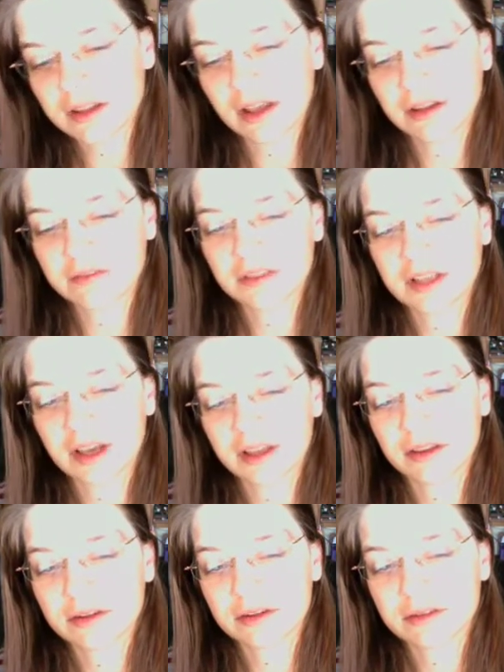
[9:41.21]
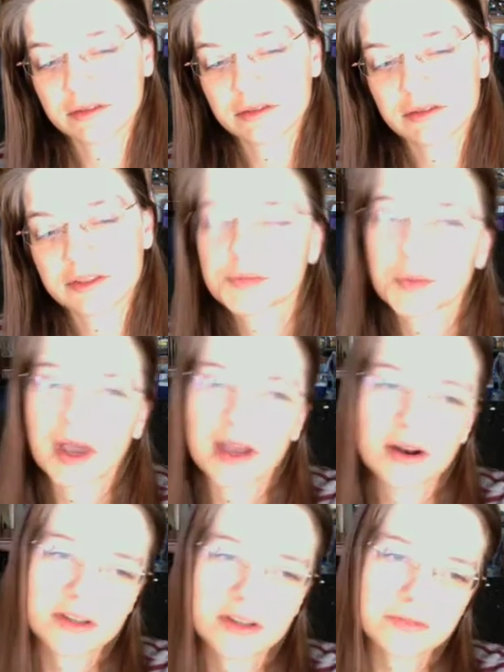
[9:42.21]
love together, despite
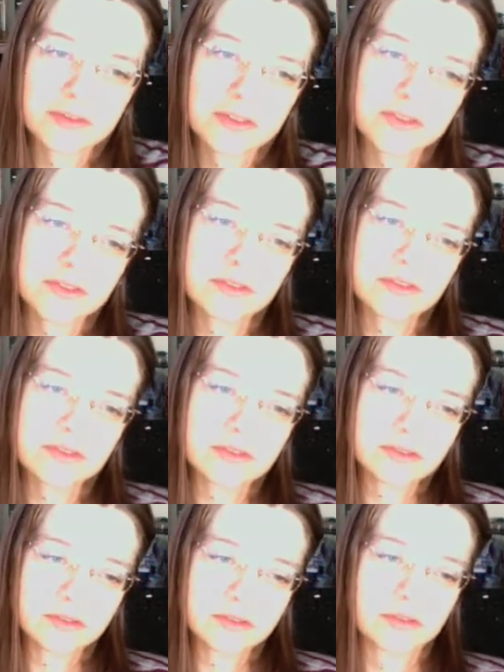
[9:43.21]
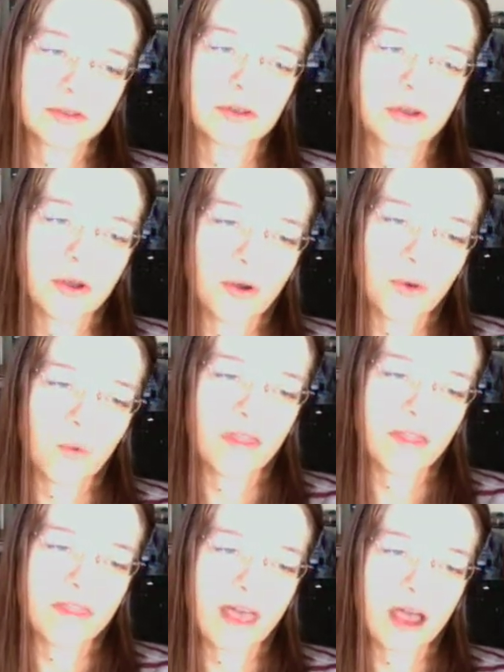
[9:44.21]
our differences?
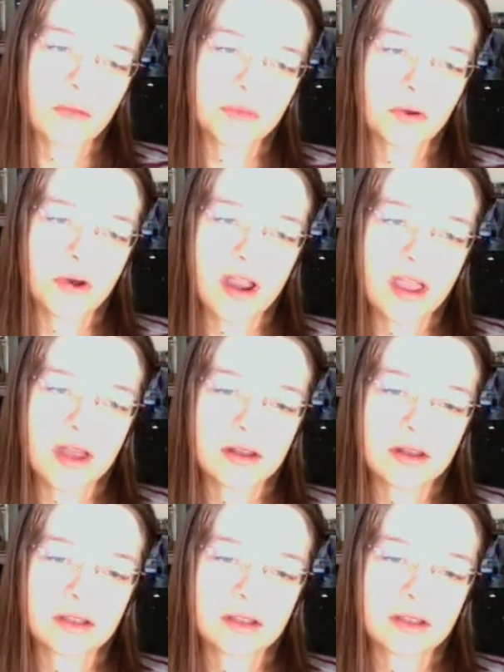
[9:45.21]
Wouldn't that be grand?